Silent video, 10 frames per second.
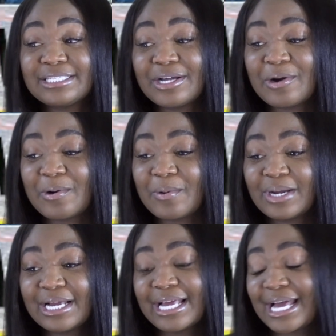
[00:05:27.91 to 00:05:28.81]

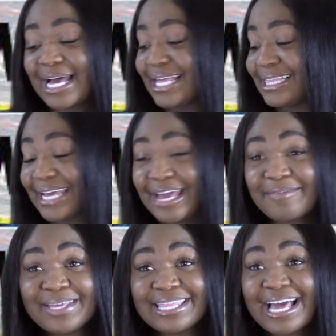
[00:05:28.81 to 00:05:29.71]
So they
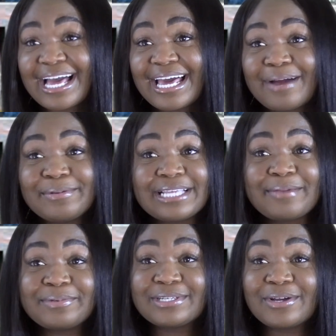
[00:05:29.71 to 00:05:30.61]
gave me that. I was
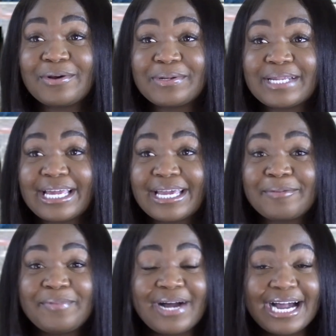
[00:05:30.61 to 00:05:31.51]
able to go
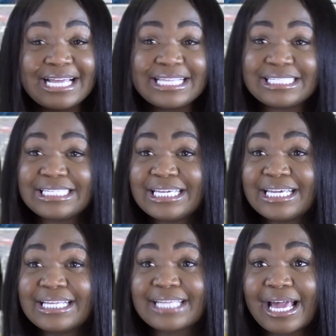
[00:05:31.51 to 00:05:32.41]
like behind the
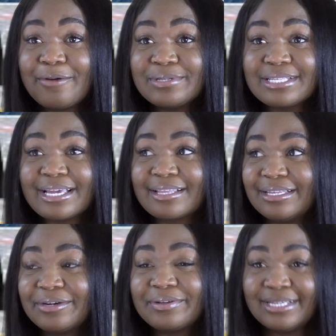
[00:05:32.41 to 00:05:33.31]
scenes. Like I was like
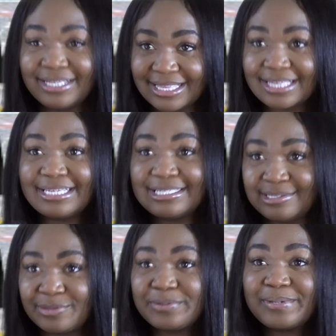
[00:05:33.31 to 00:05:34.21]
literally like the
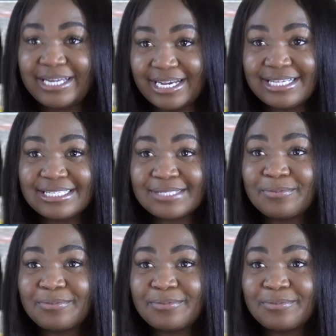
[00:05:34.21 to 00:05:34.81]
distance between us.